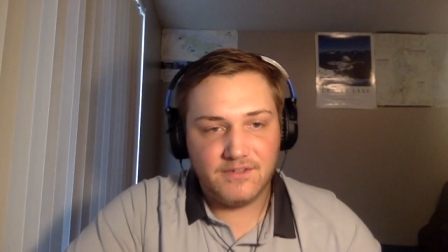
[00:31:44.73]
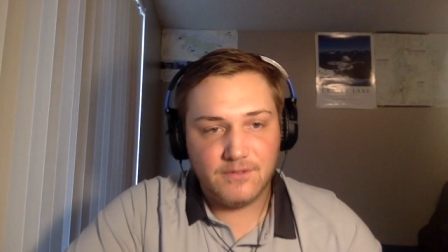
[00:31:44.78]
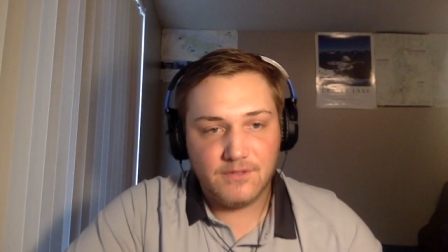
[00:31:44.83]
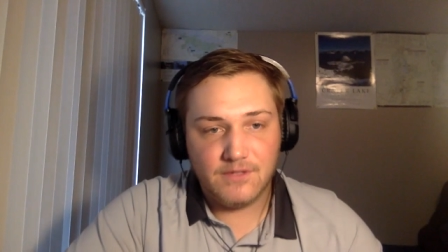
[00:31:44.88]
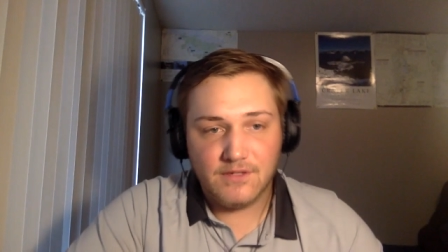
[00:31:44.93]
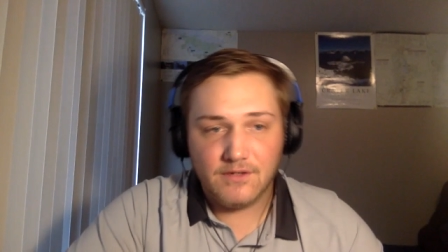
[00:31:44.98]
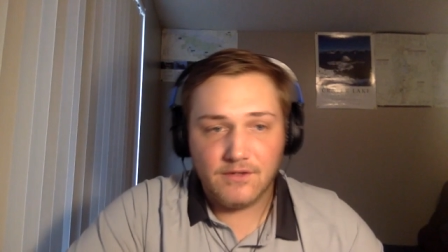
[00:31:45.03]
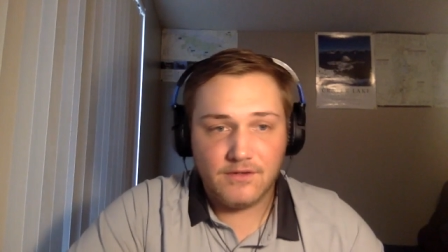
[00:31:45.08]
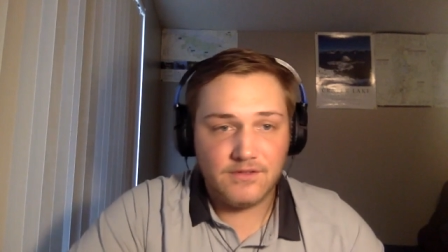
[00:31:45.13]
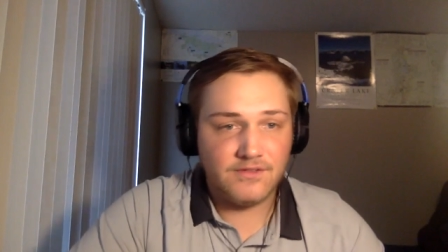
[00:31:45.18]

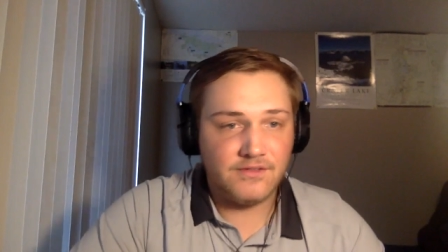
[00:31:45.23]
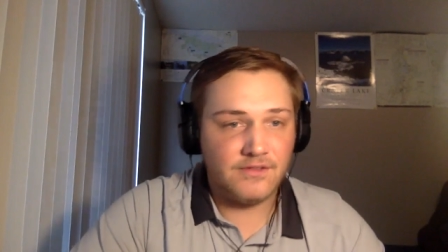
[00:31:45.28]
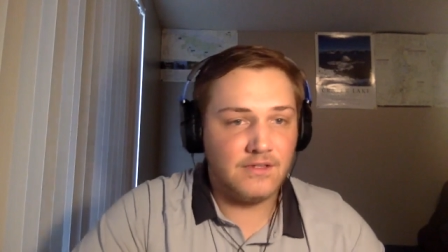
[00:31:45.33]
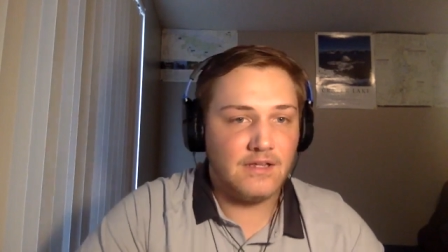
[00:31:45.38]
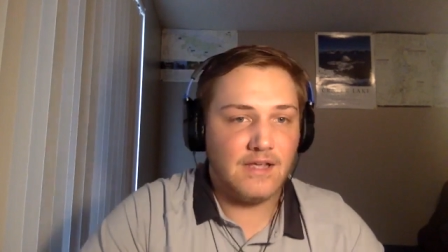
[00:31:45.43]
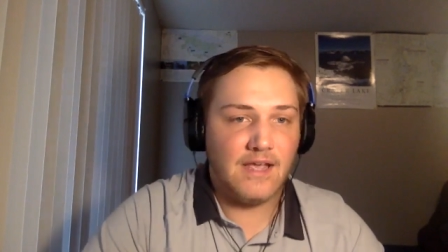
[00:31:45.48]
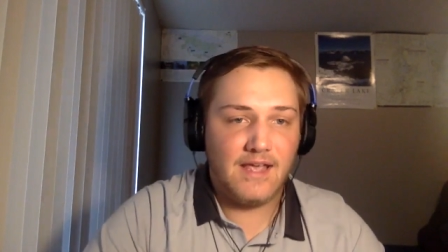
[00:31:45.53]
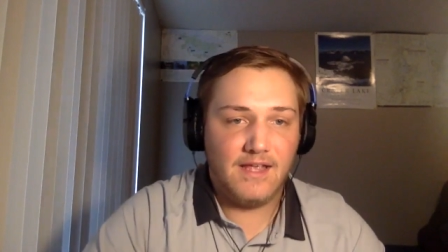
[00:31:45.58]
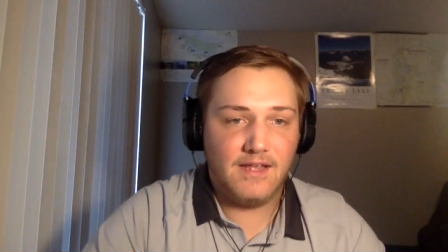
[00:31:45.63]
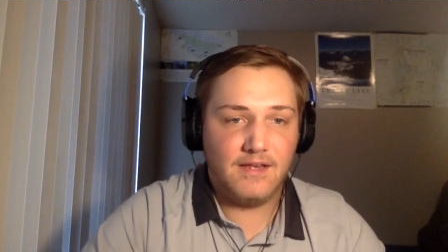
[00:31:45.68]
years
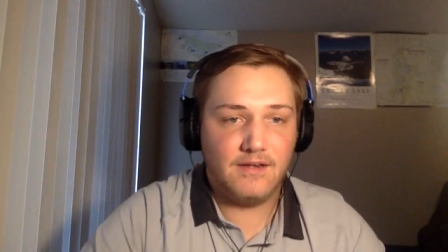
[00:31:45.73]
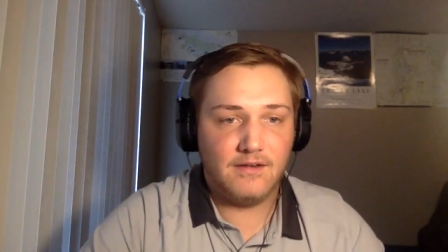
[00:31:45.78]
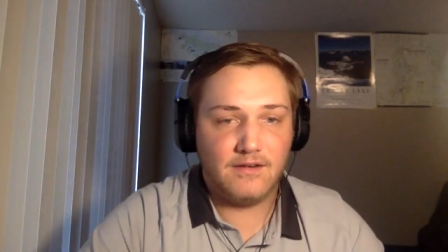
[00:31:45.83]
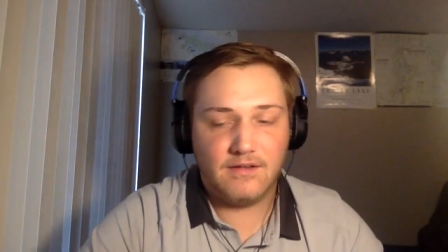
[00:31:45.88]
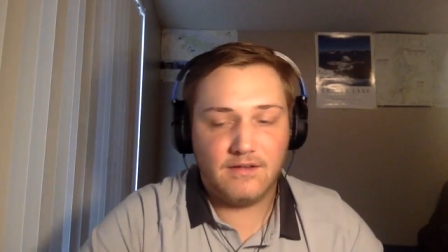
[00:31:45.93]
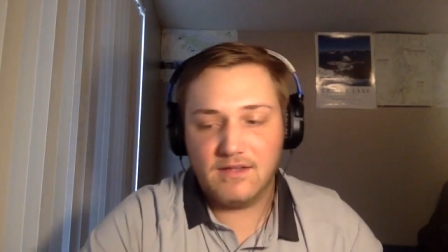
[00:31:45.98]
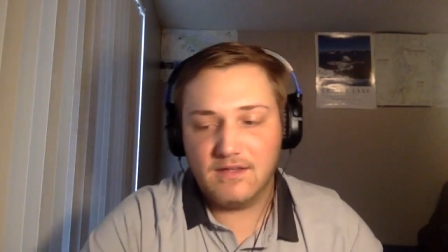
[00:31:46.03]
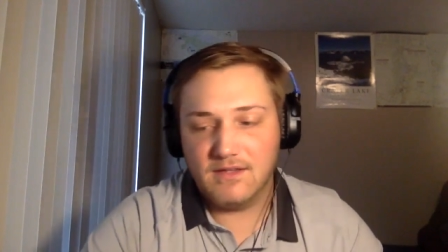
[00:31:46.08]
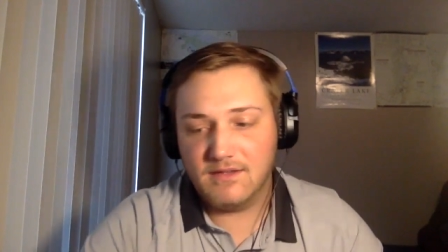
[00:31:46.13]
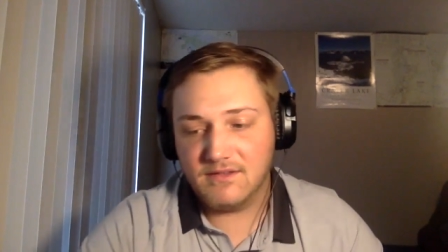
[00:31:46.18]
and
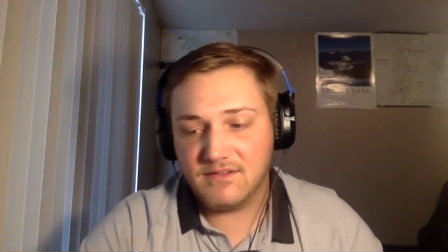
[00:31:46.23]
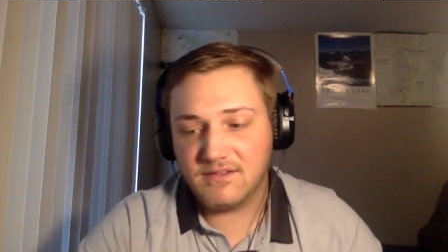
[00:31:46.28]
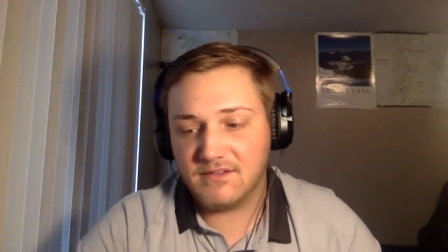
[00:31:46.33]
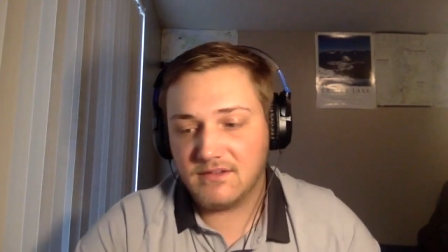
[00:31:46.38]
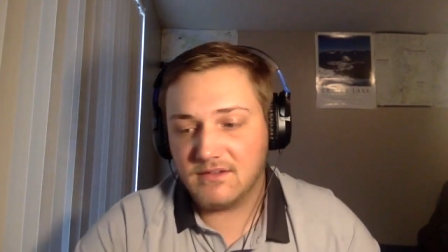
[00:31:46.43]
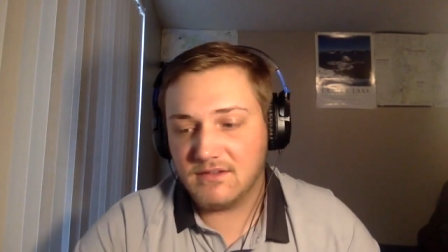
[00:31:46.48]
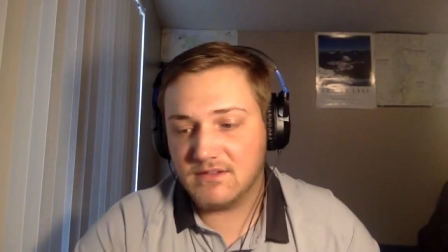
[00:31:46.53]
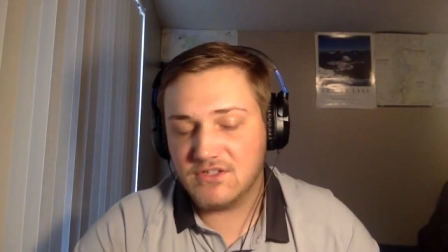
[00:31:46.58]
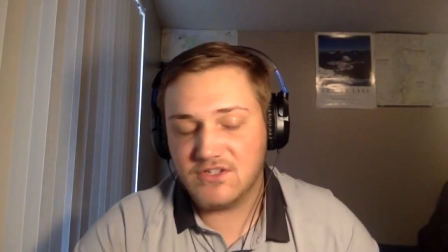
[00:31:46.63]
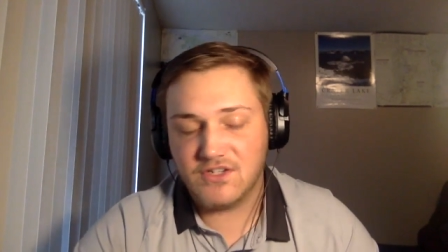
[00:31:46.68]

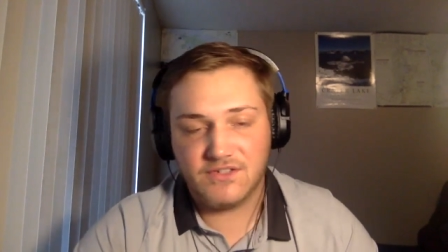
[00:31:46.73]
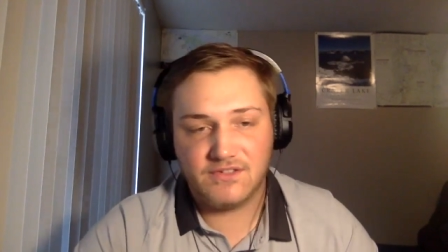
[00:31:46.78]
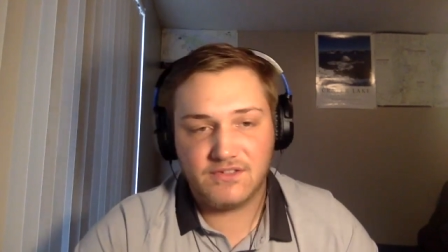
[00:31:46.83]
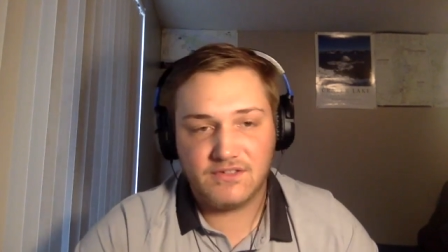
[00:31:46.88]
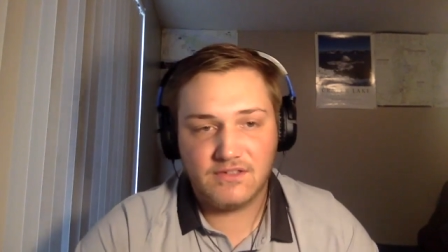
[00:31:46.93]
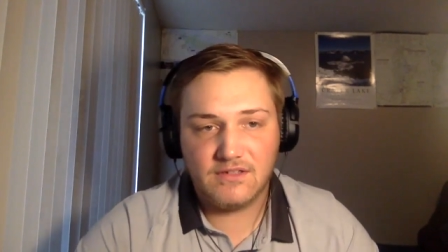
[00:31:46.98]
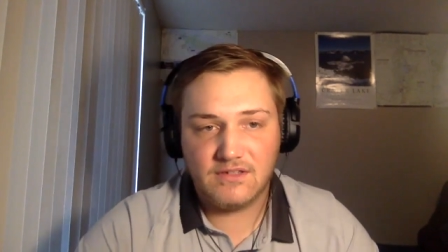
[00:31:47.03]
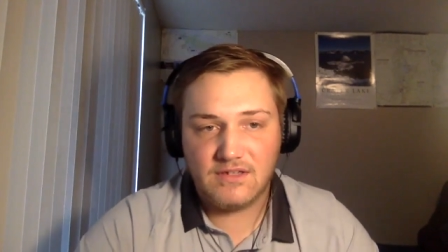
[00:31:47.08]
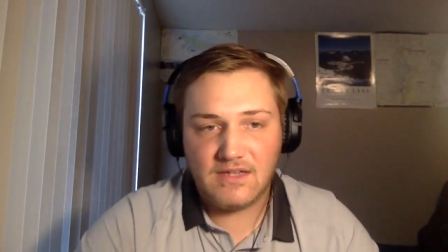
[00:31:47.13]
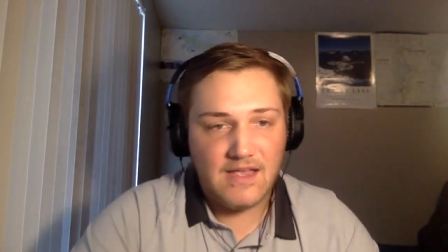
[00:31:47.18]
is just